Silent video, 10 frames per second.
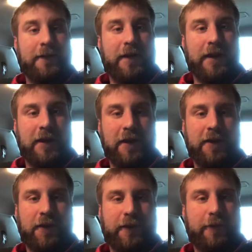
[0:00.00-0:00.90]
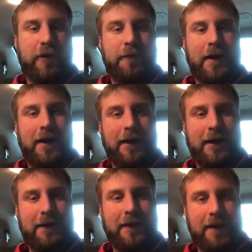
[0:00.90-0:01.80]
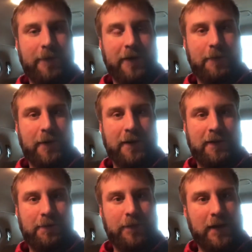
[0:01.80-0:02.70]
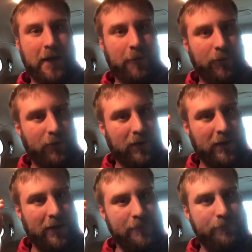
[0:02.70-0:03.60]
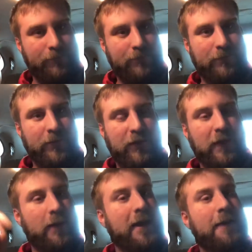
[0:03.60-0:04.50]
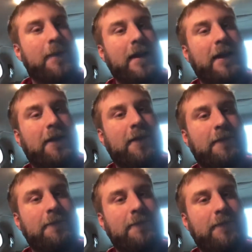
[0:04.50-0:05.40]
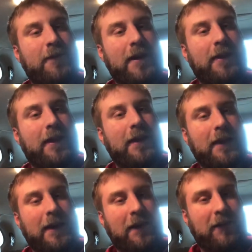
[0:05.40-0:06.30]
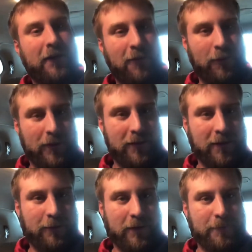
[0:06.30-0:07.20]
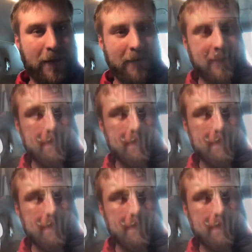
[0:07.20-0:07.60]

very good, and those were my top 3 books. But I will see you when I get back here to Athletic Geek HQ with this week's bounty.